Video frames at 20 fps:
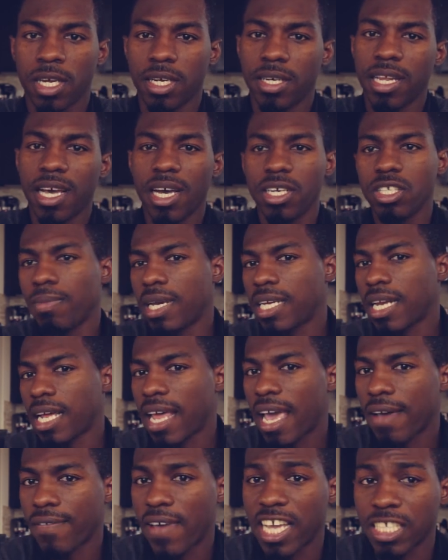Now, you may not
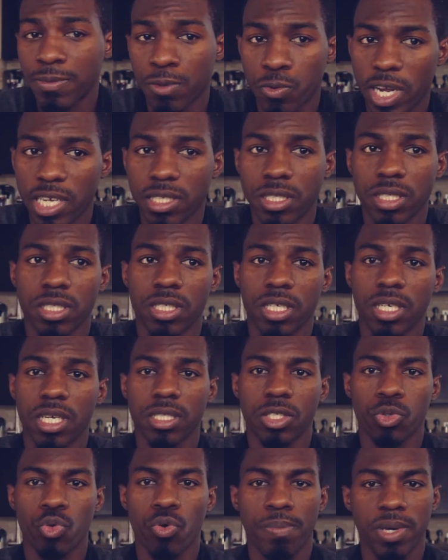have aspirations to
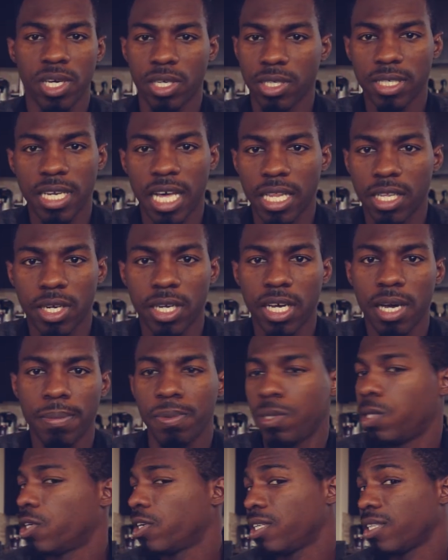get to a billion dollar
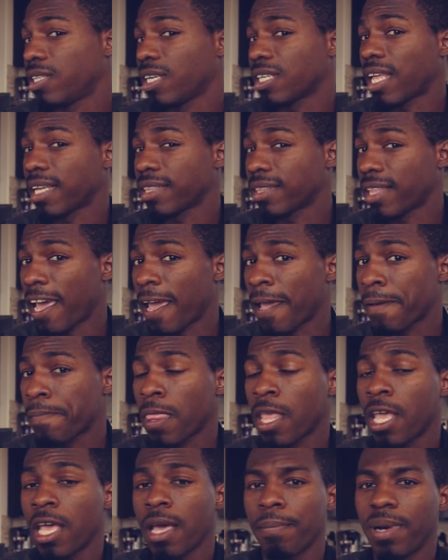company or anything like that,
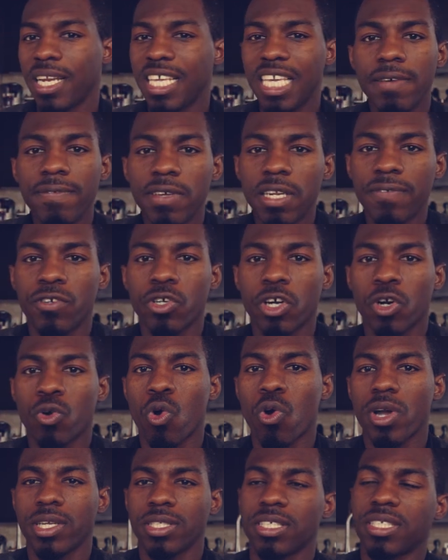but even if you're
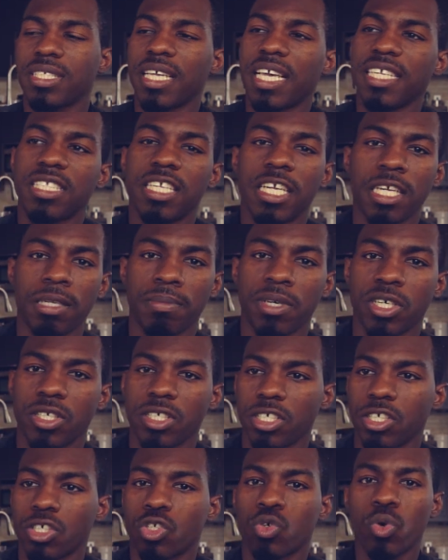growing to, say, ten
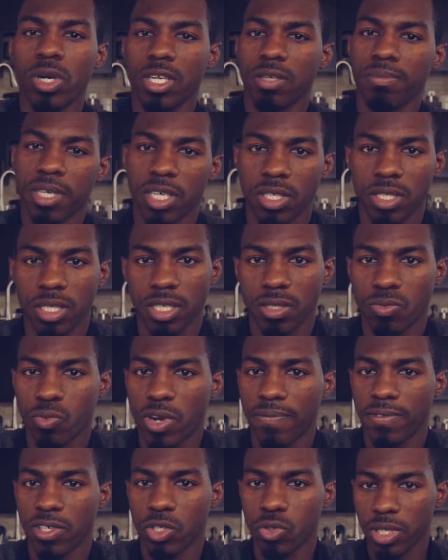million dollars or twenty million dollars in
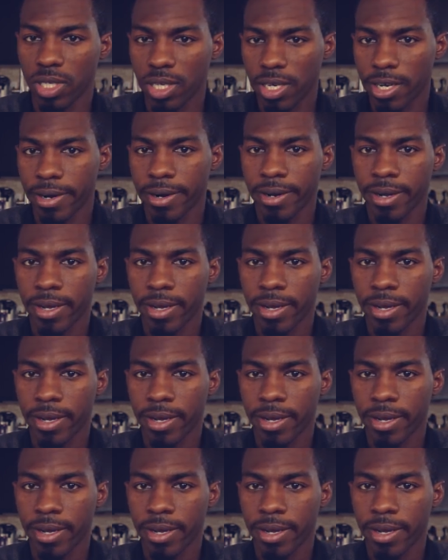revenue a year,